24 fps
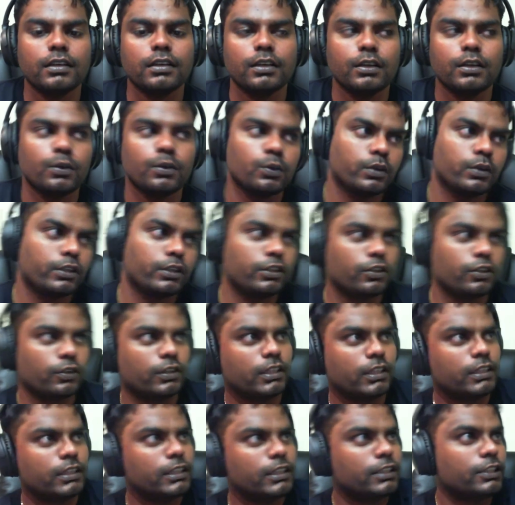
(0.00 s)
where you don't
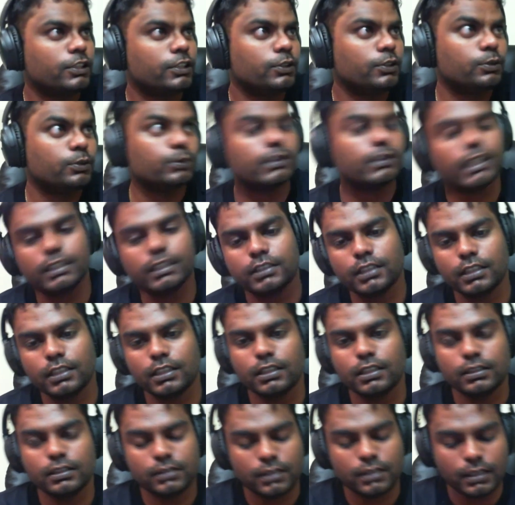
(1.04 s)
need these huge
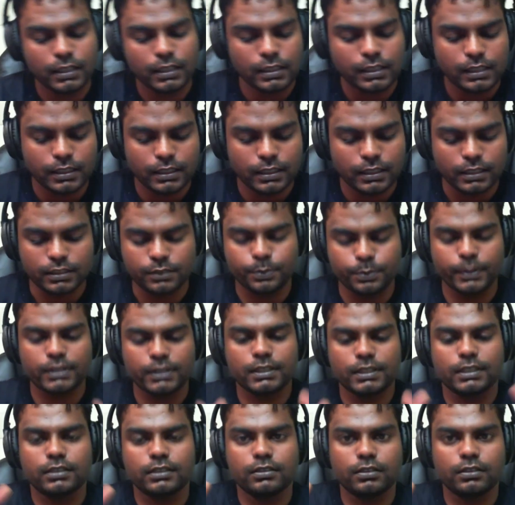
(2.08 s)
antennas. It's
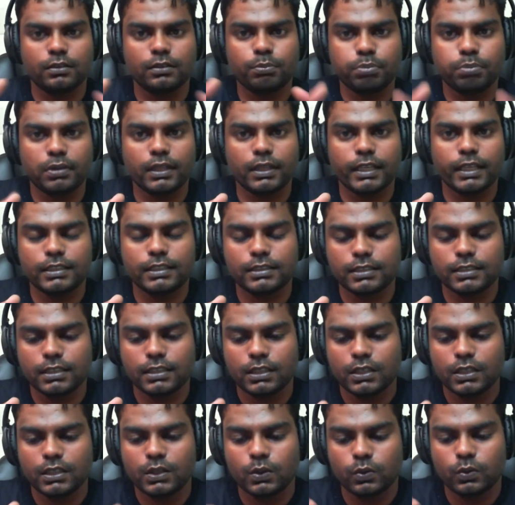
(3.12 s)
basically a little plate
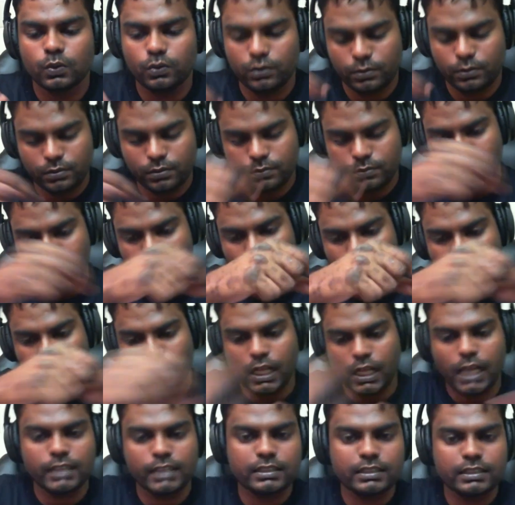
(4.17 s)
with
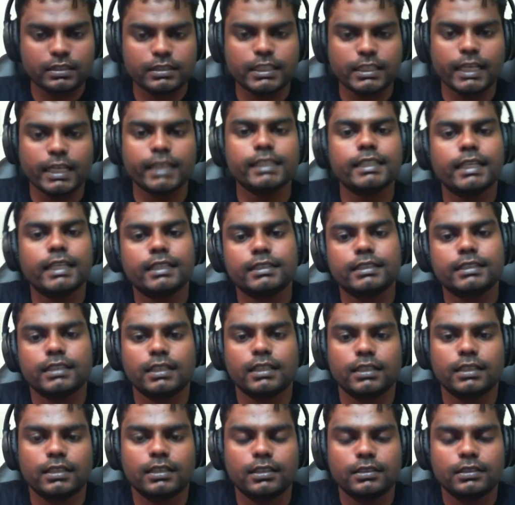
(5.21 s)
lots of tiny
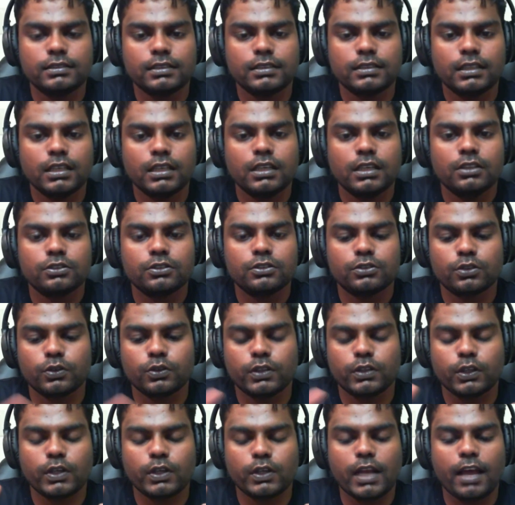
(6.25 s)
antennas. So
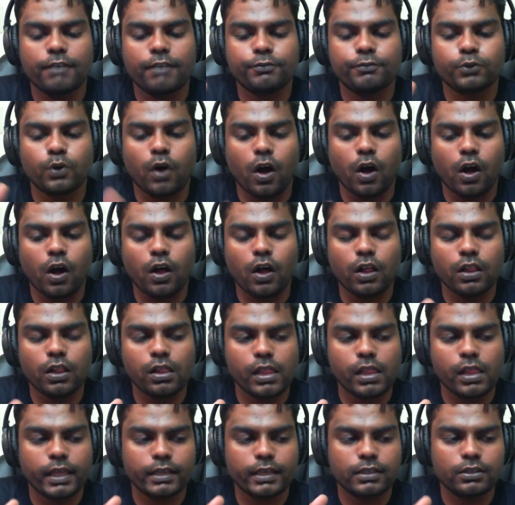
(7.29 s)
they'd have to all,
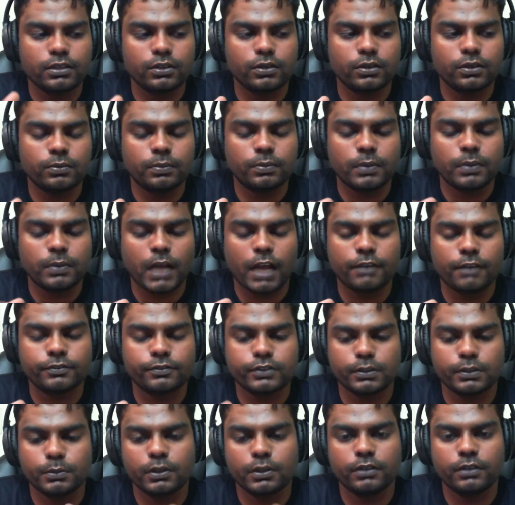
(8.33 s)
like, you know, have
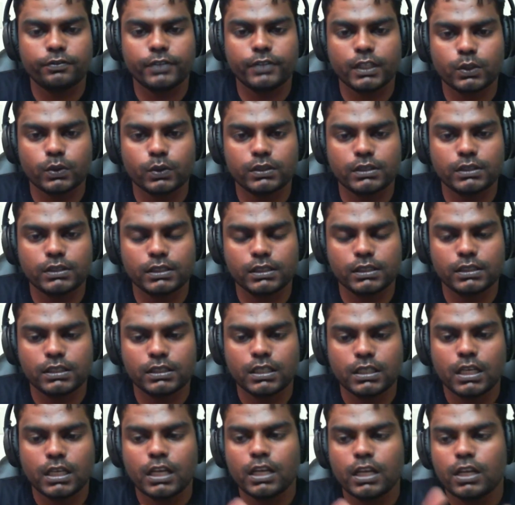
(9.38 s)
similar frequencies
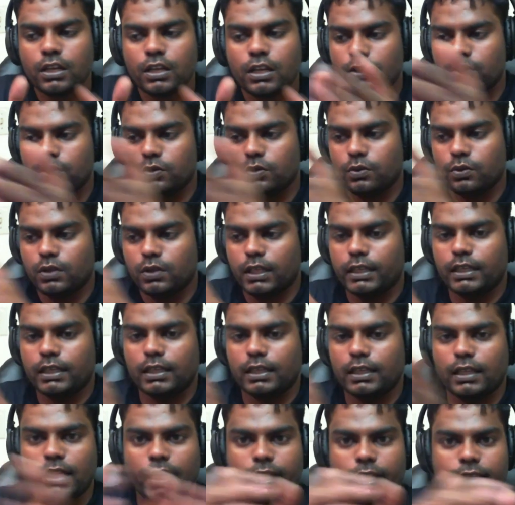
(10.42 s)
to like
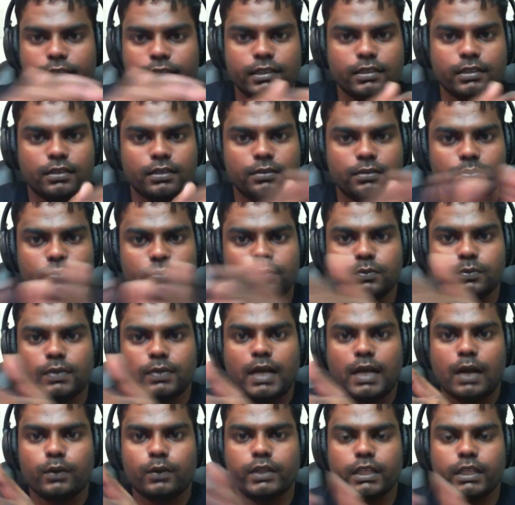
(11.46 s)
align them
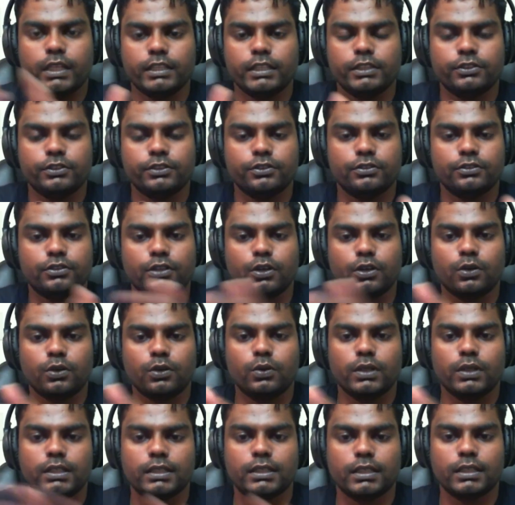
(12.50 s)
how they need to go
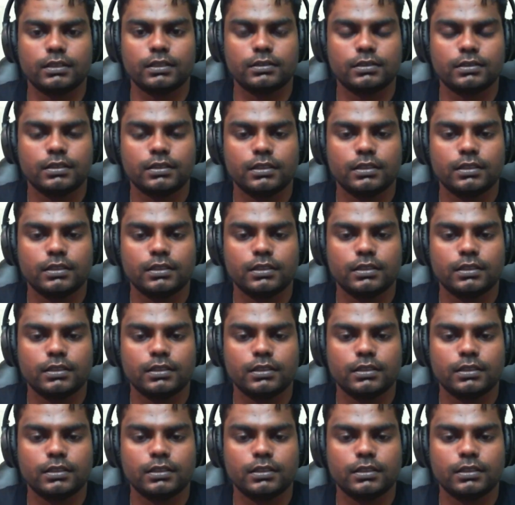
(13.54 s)
and things.